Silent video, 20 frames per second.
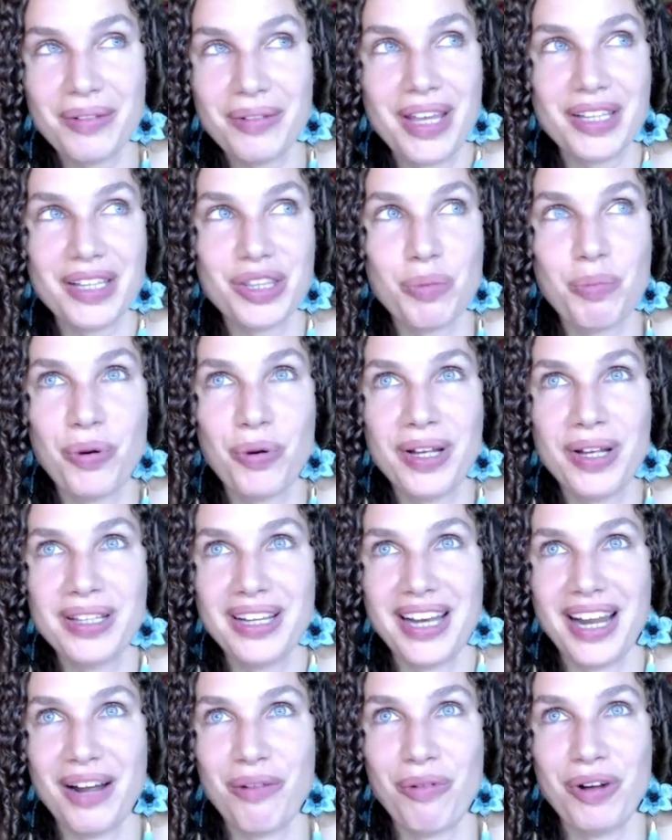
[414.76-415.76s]
I like the point
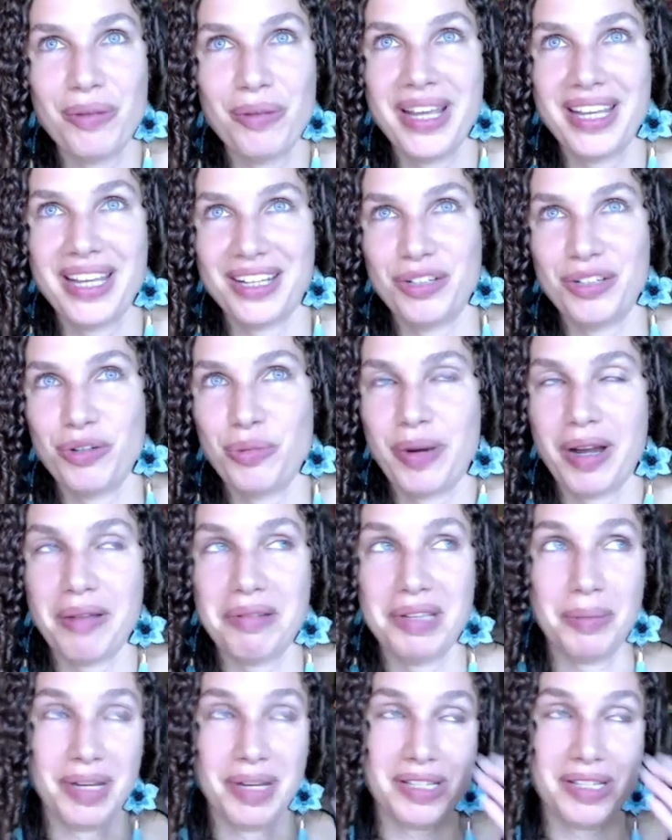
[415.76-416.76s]
that I want to make, and you're
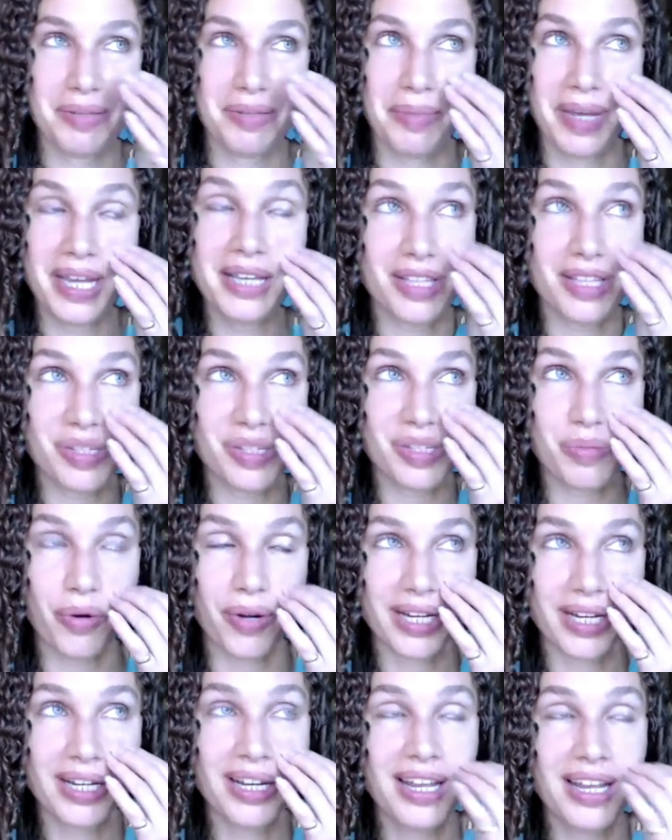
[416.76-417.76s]
probably about to make this point,